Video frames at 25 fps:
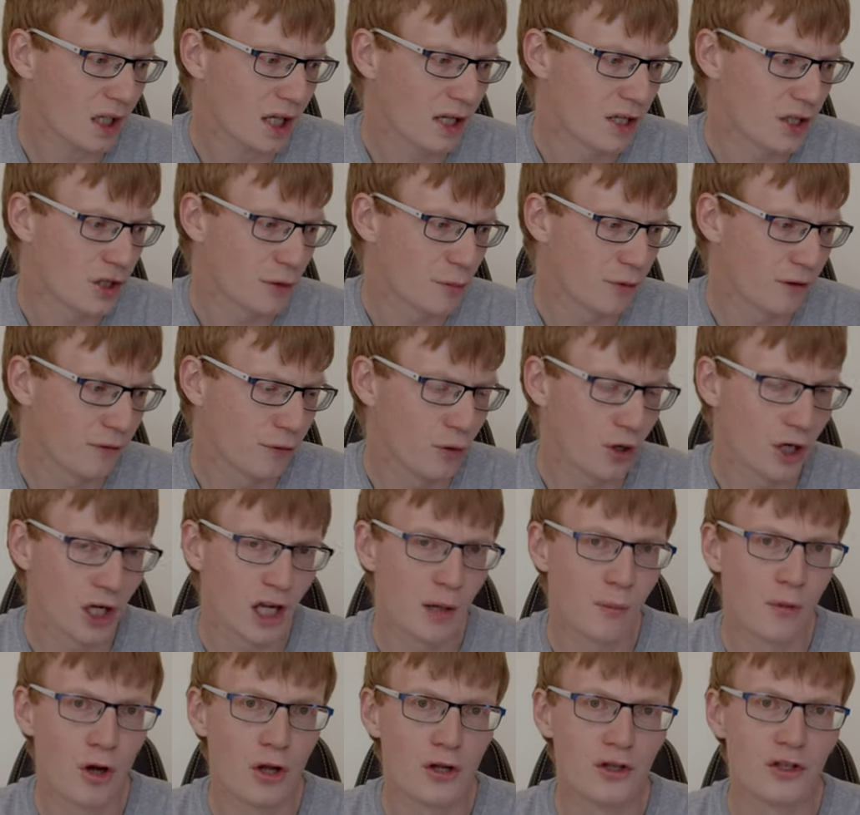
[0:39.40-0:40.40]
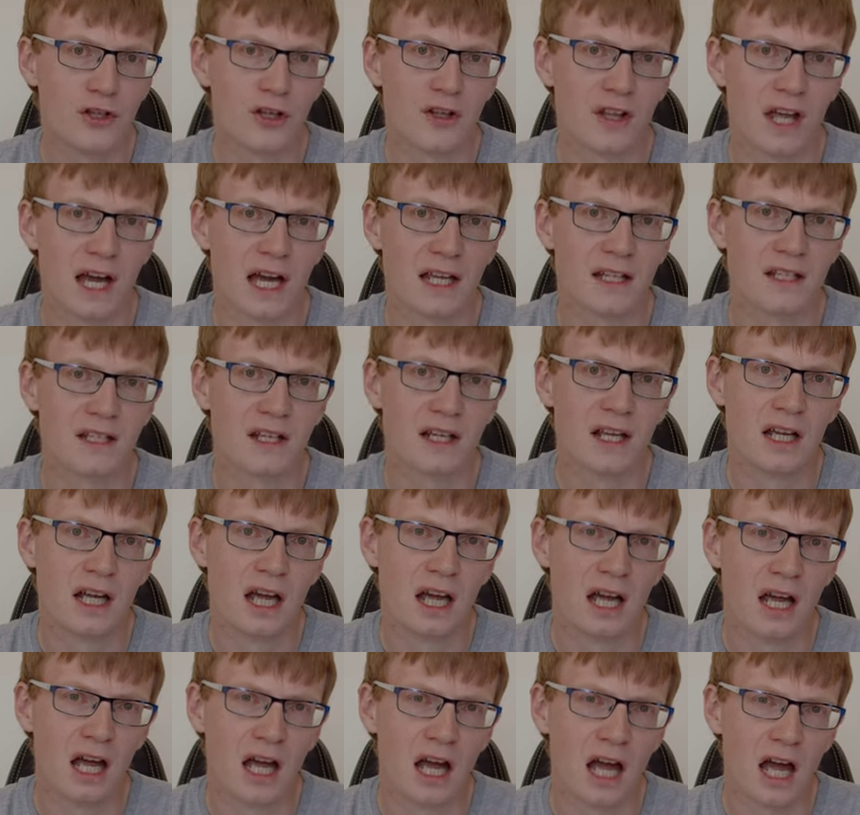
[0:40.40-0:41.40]
So before I come on to that,
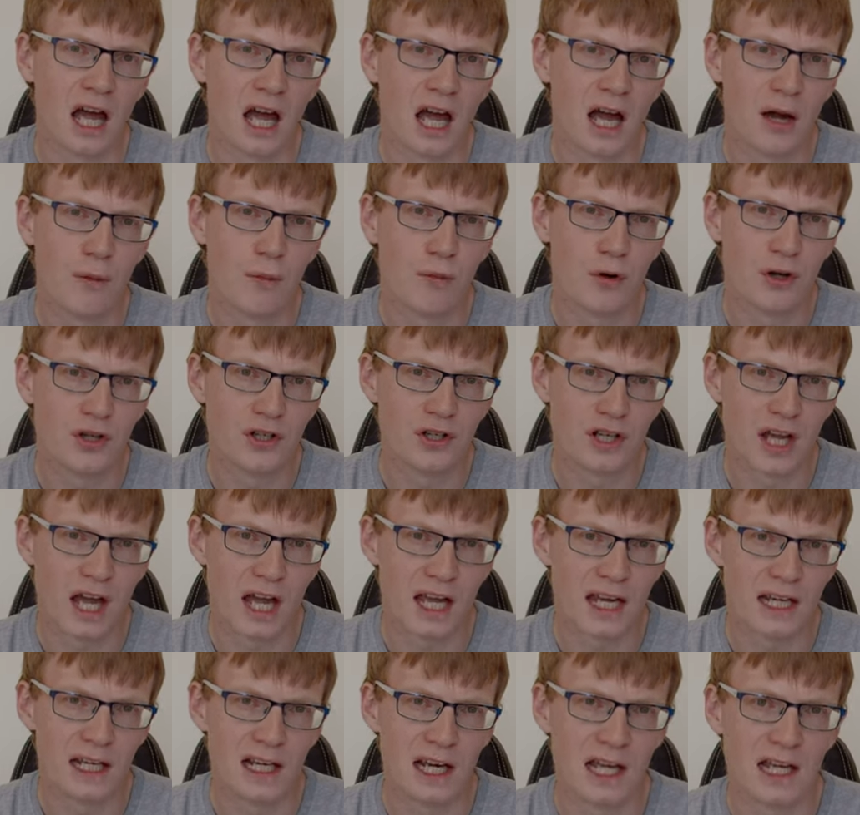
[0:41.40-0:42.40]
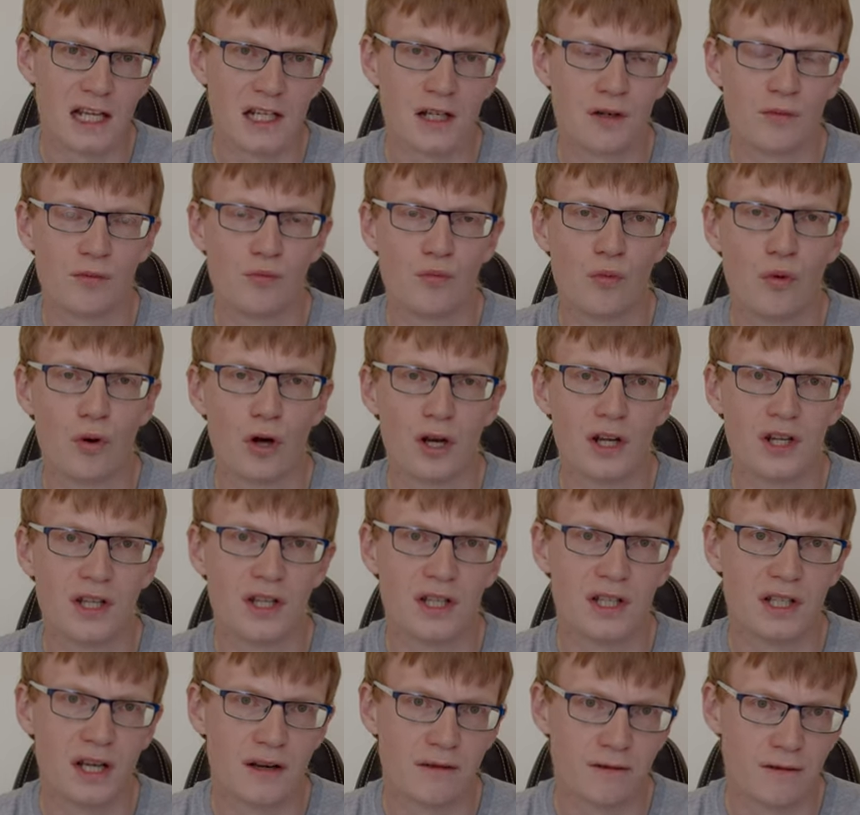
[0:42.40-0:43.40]
I want to highlight what is
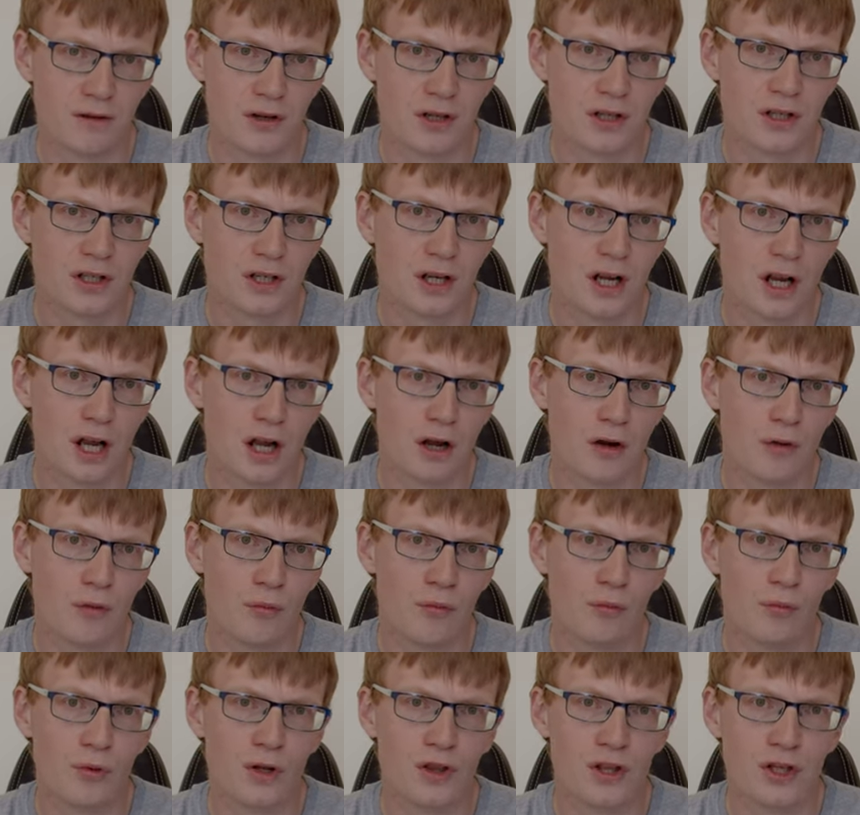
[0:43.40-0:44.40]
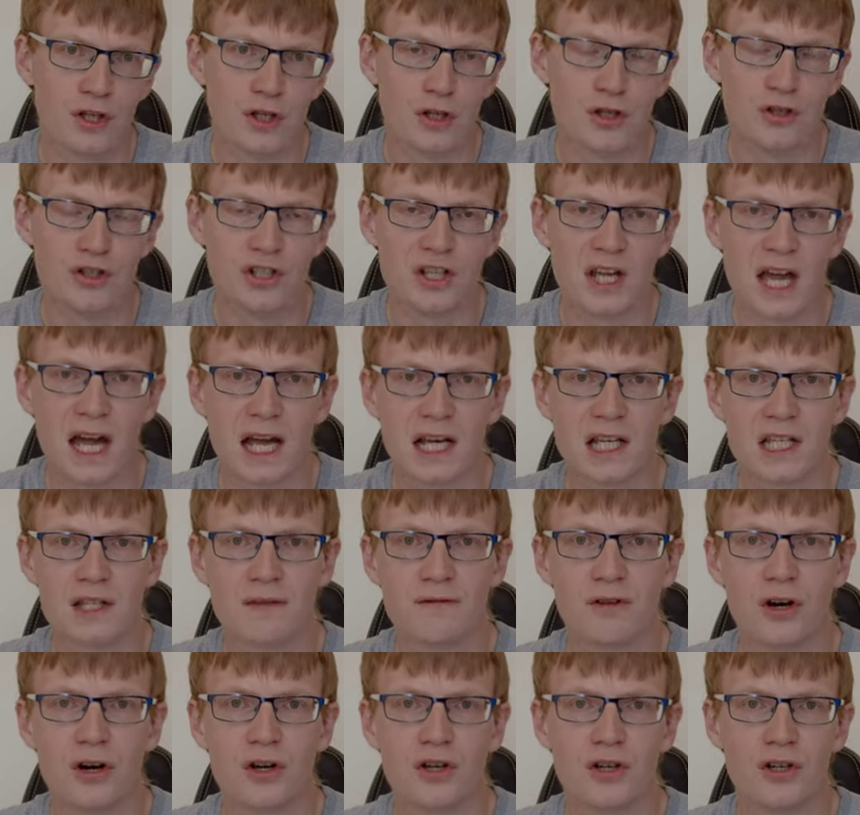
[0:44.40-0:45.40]
different with the new DX
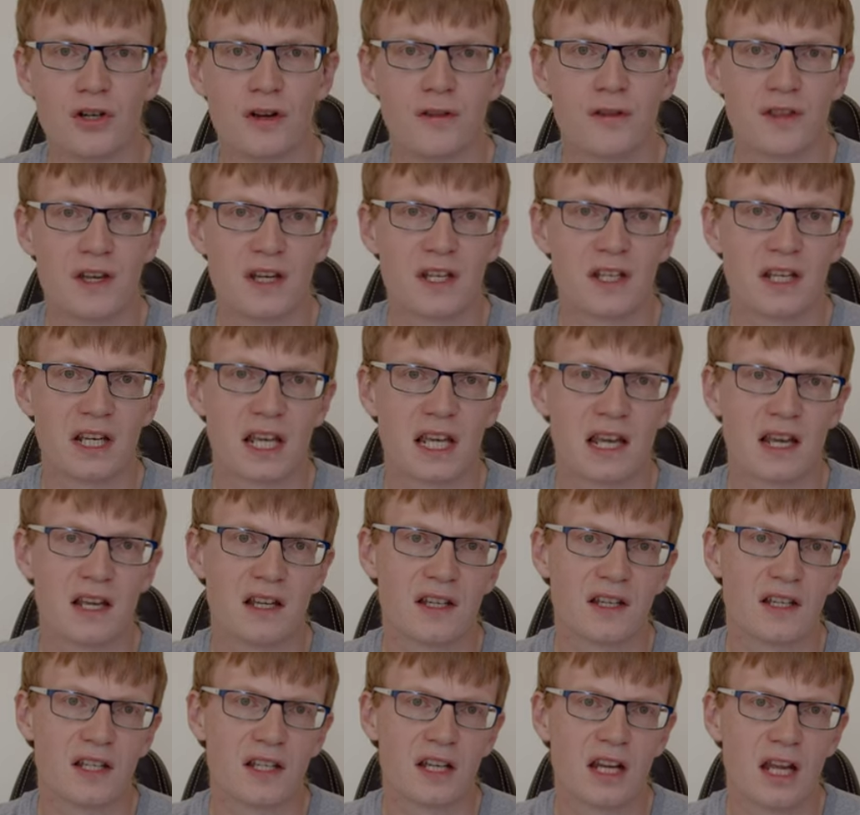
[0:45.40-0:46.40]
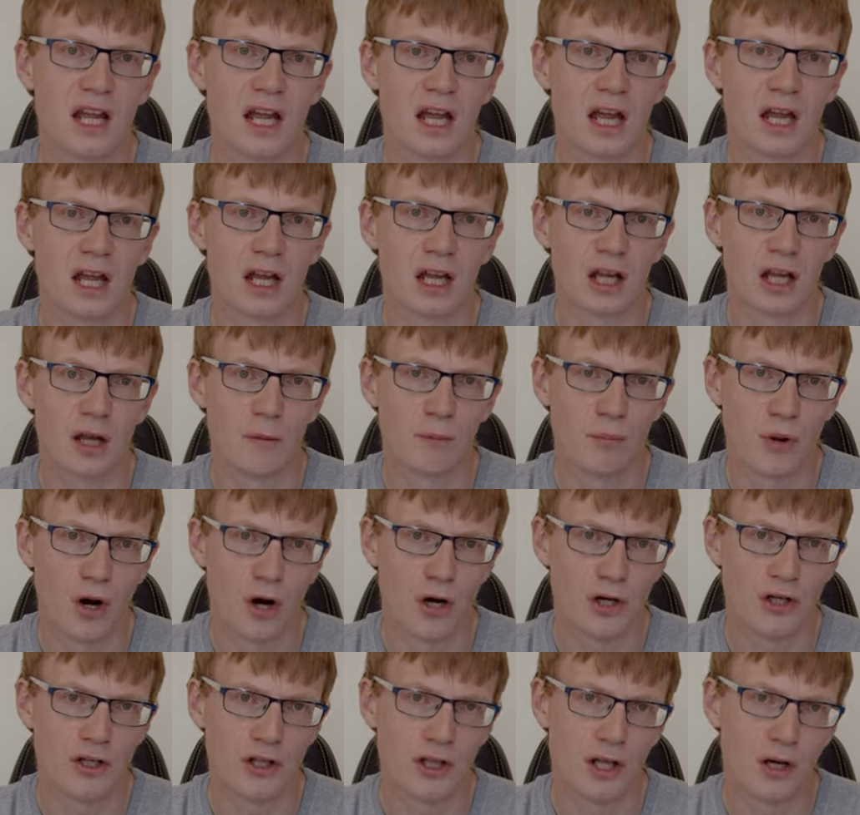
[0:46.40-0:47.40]
version of this case
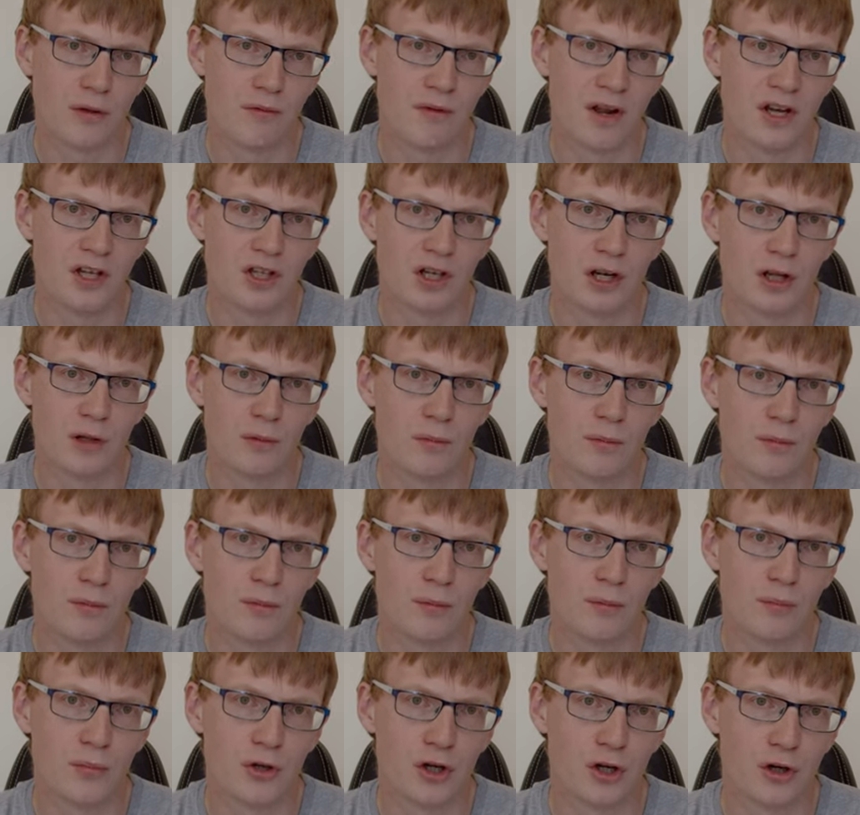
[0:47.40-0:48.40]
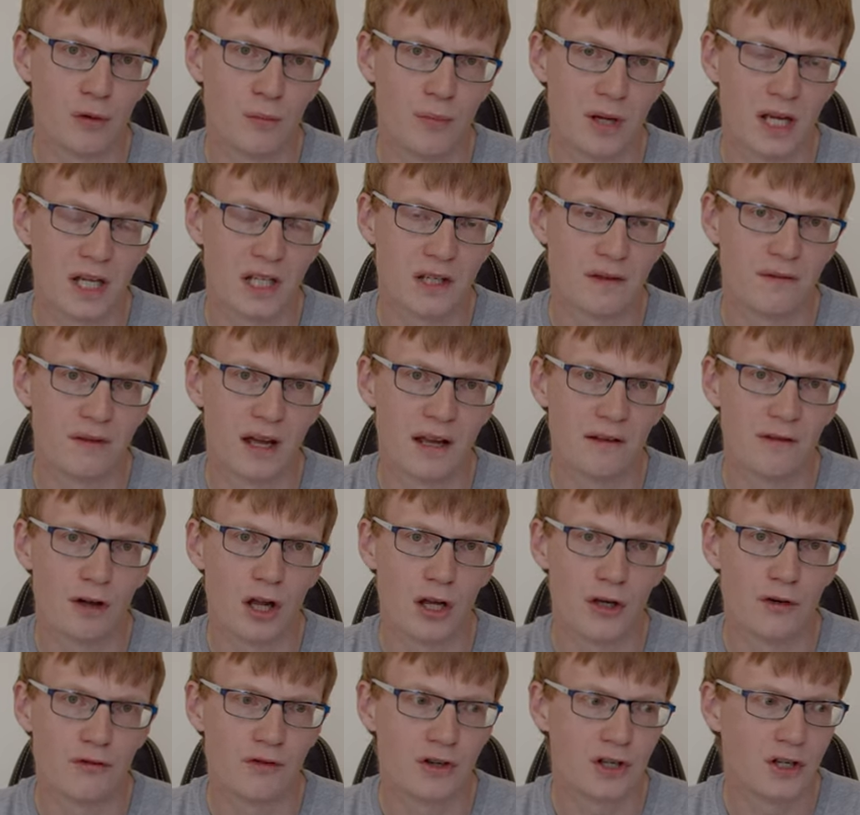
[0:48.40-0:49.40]
compared to the original PureBase
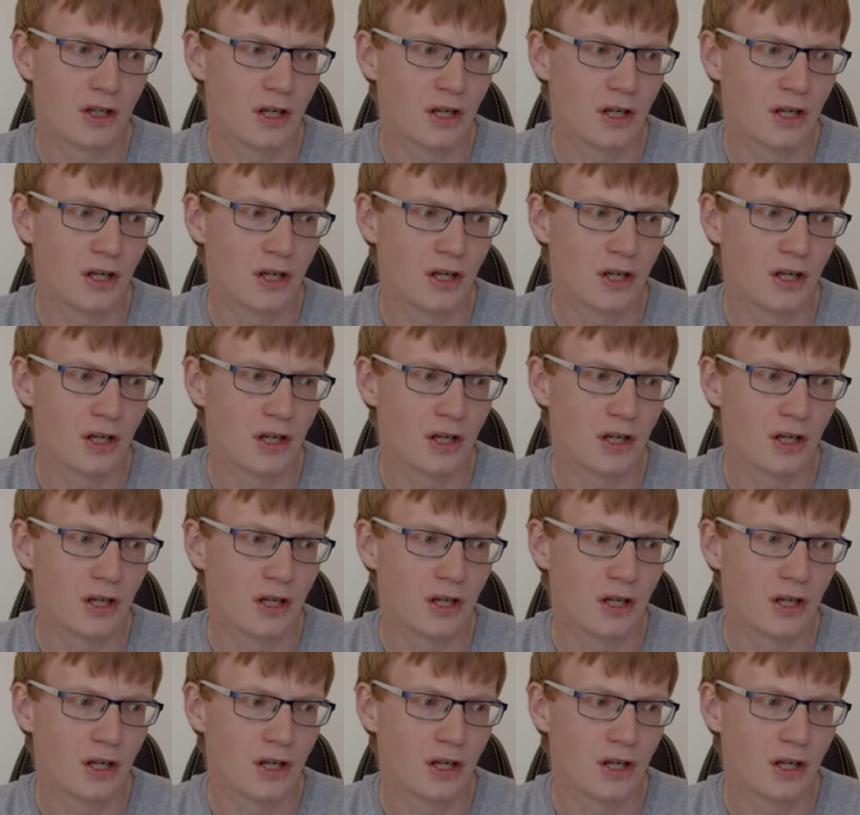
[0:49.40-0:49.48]
500.